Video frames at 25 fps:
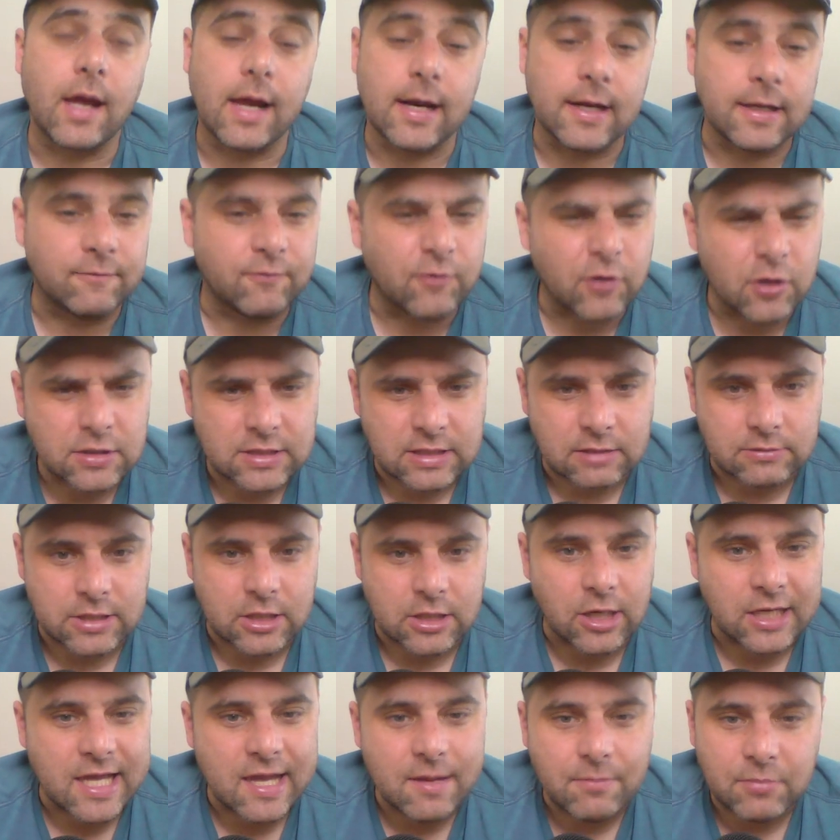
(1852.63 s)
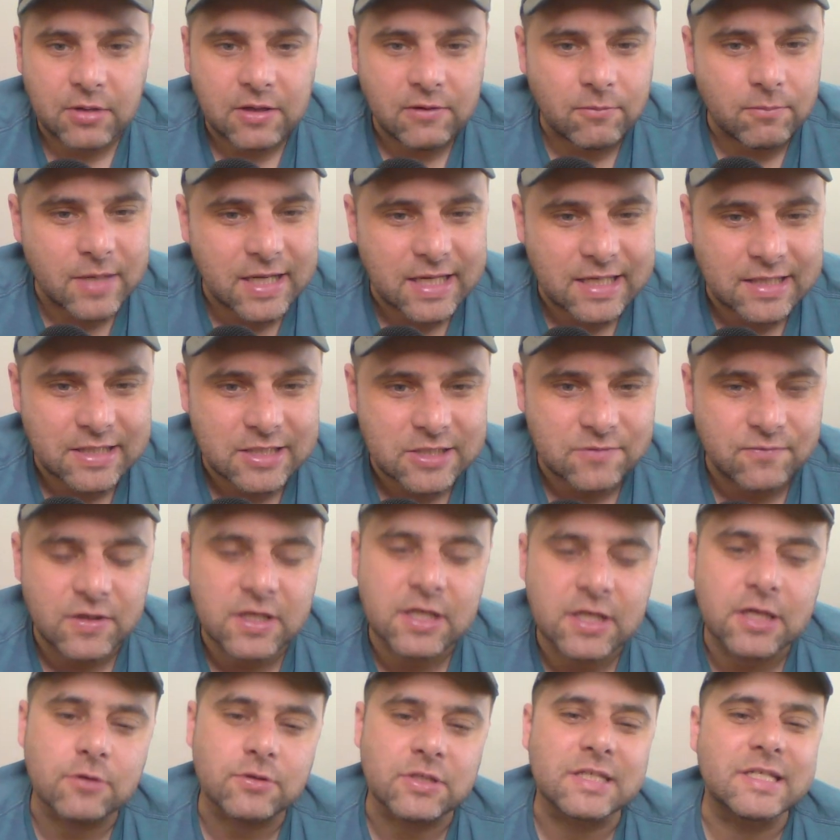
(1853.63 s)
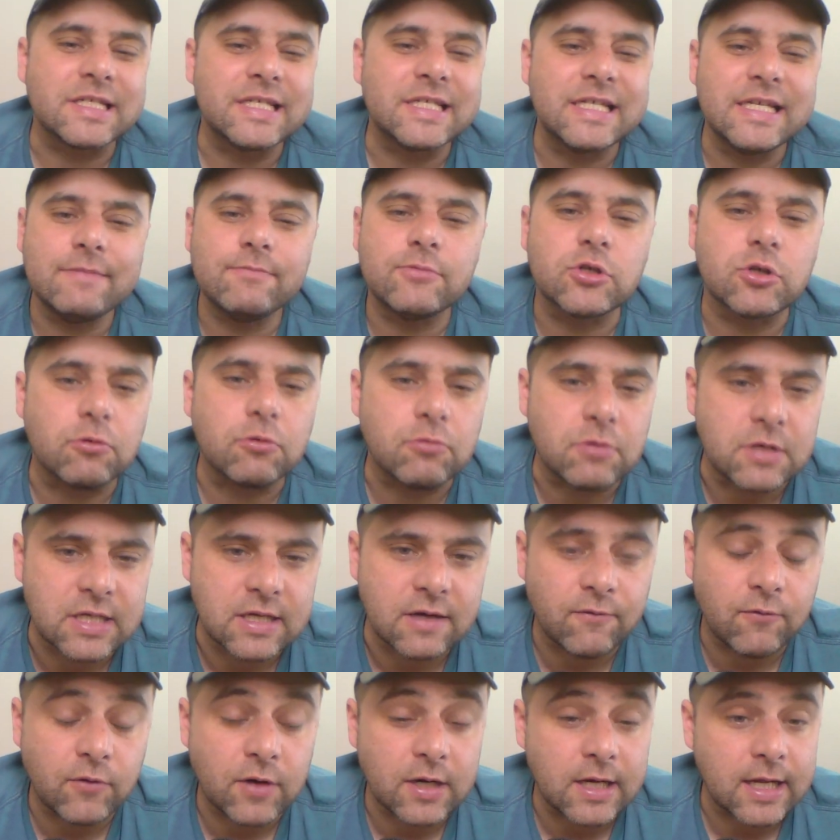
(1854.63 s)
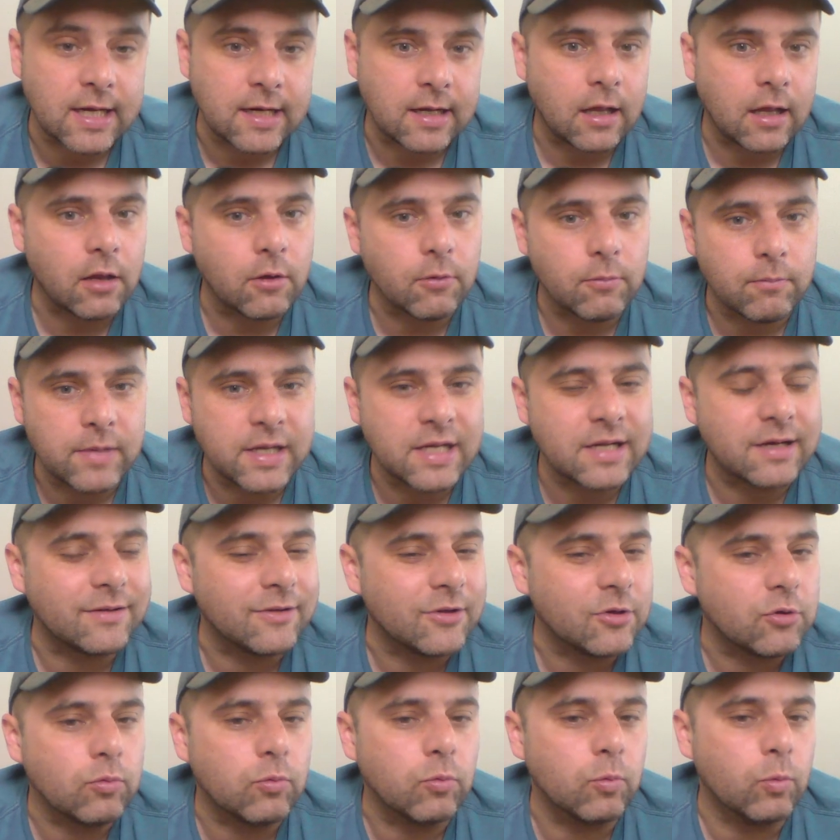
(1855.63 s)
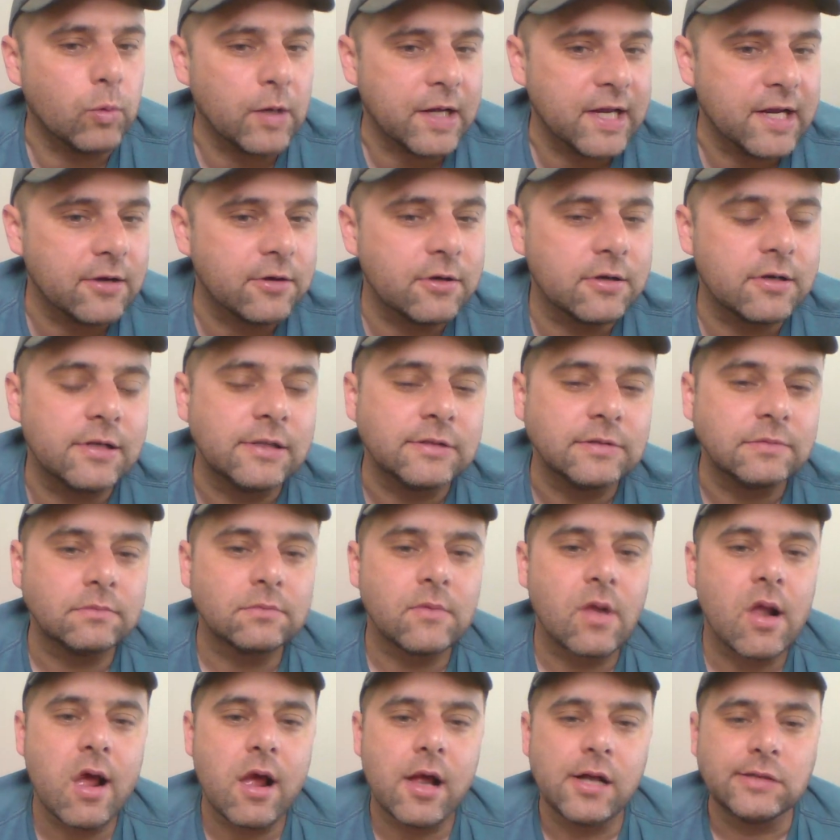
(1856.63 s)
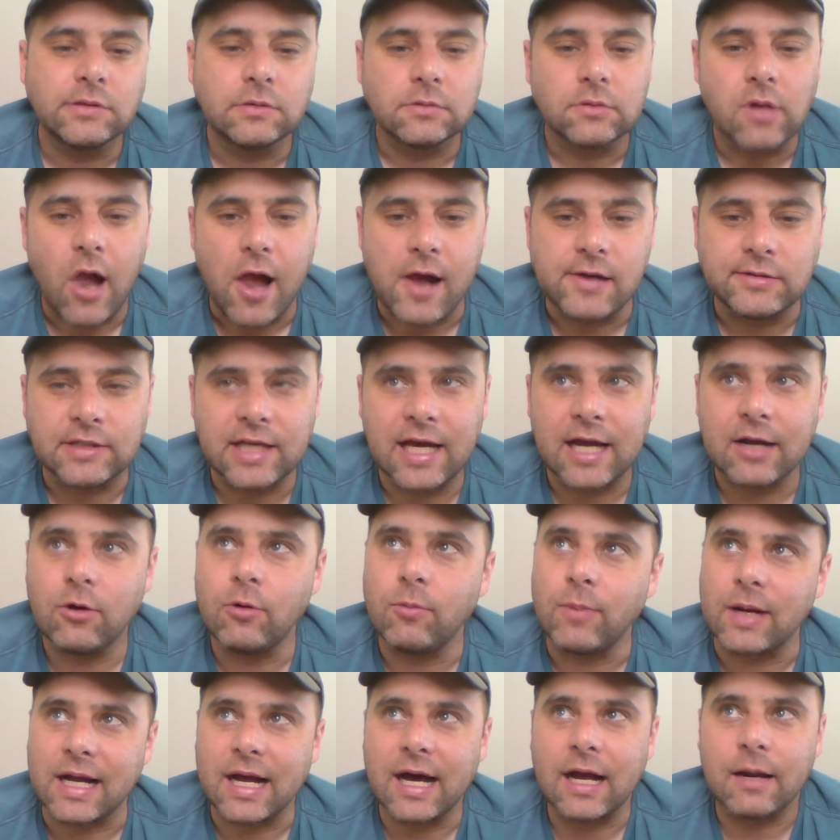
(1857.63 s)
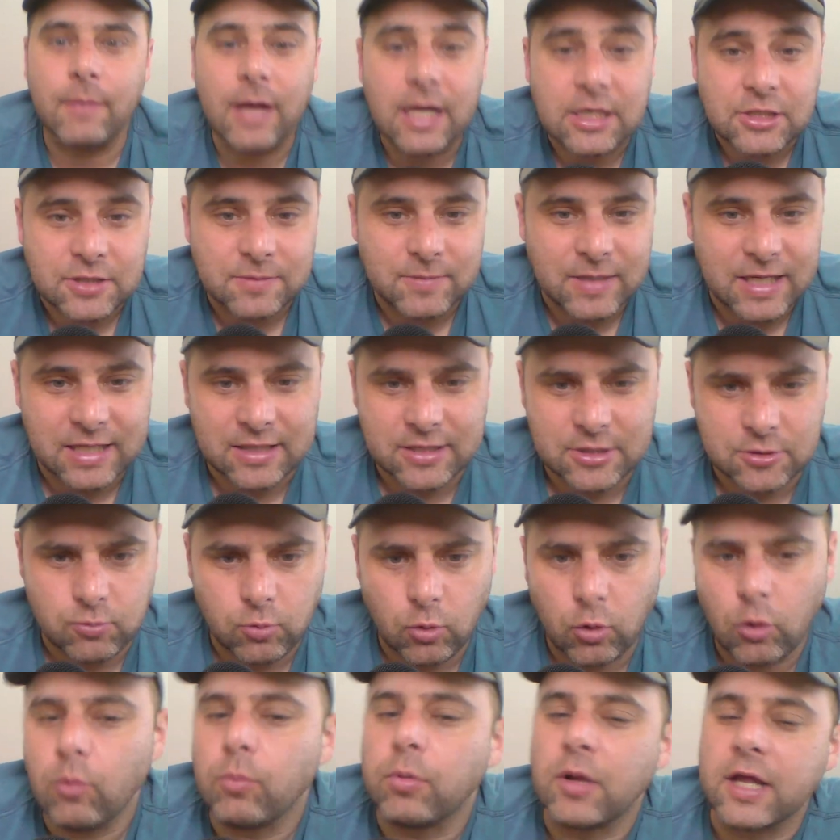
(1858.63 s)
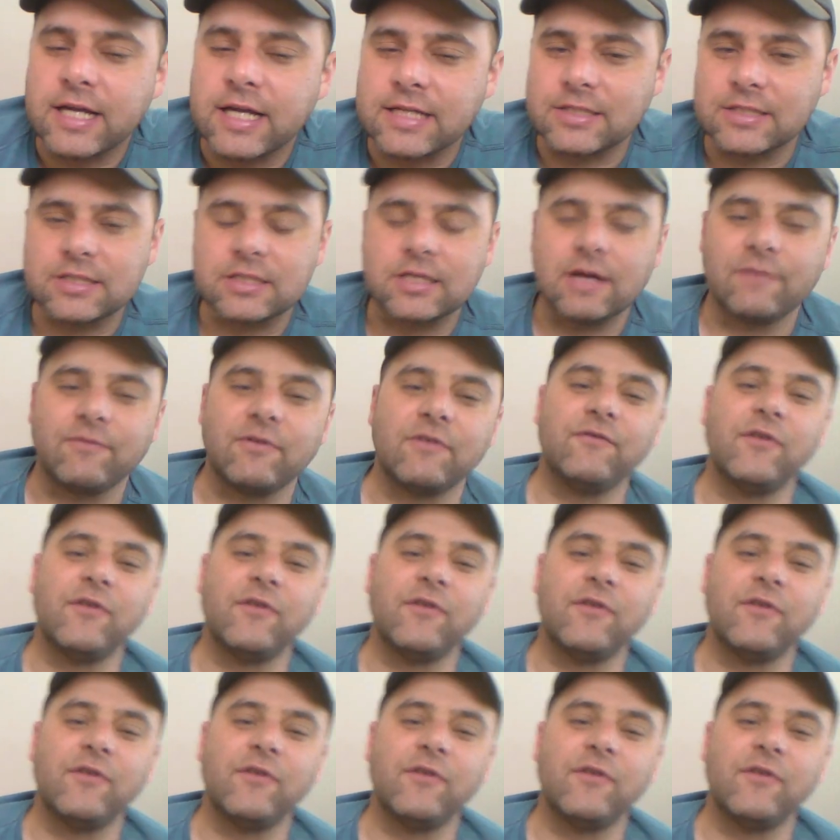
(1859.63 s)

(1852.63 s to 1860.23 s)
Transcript: And at first, I was like, I can't believe I'm making these videos. It seems so different, and I'll admit, a little weird. And that, oh my god, I'm actually making these role plays and stuff.